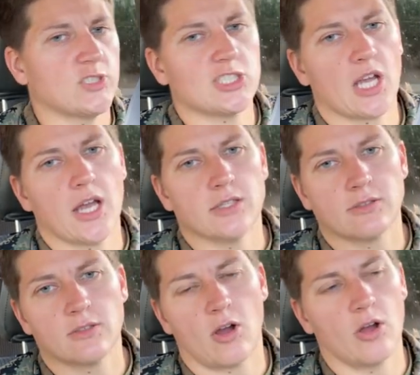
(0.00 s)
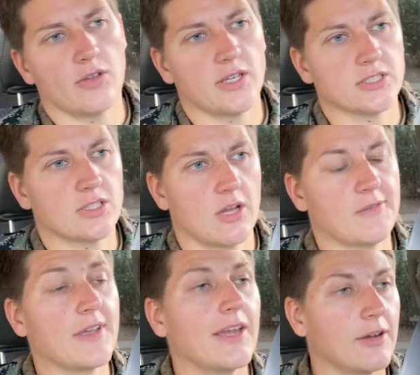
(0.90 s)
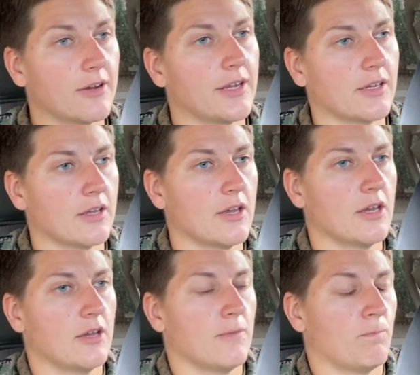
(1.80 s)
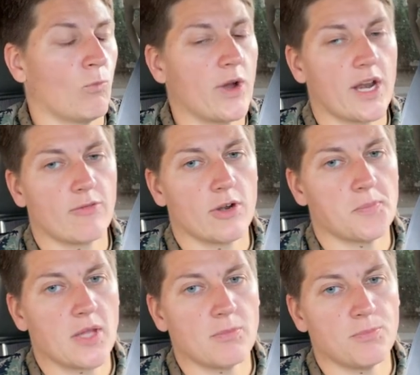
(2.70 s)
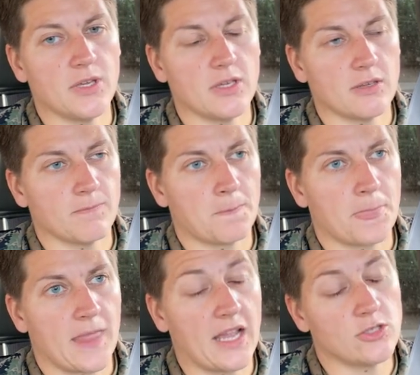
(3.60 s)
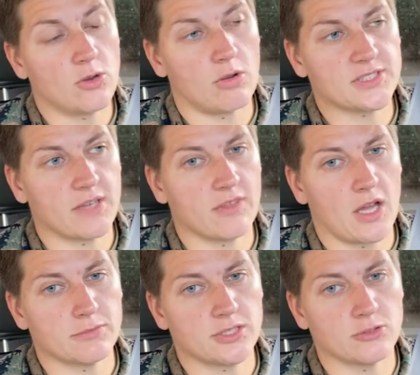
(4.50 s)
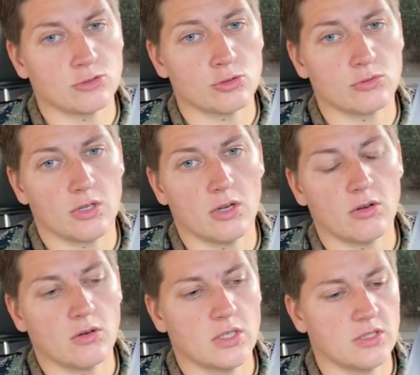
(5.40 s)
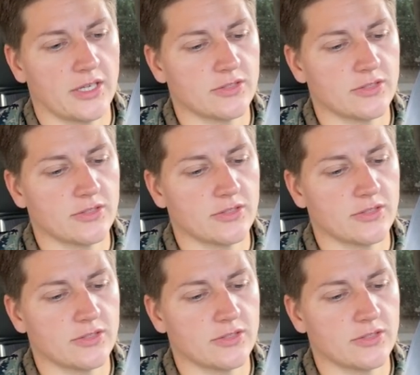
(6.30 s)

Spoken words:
shot, all that stuff, hearing, whatever it may be, and you always have the option to go, like